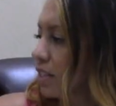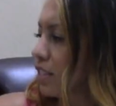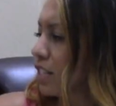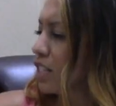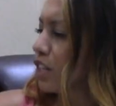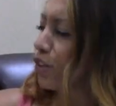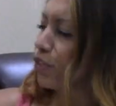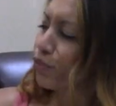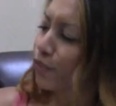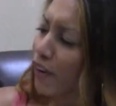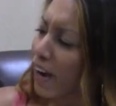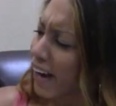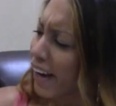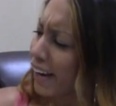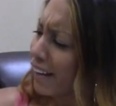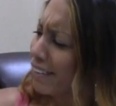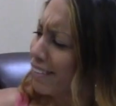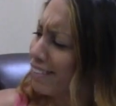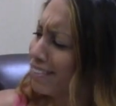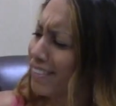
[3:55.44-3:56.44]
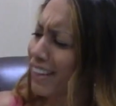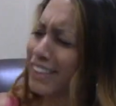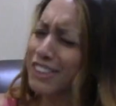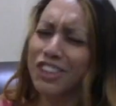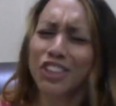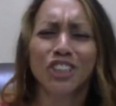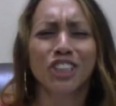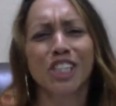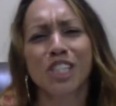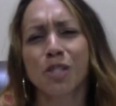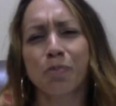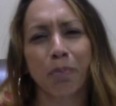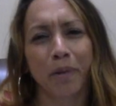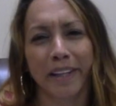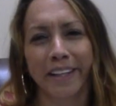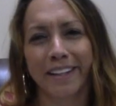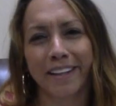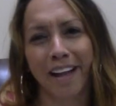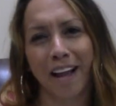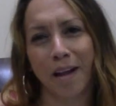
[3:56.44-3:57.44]
"Dear Red, that's just
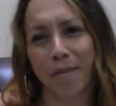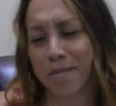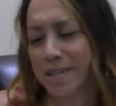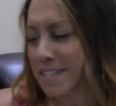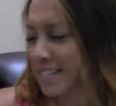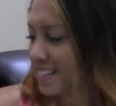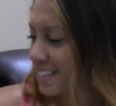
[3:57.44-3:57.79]
plain common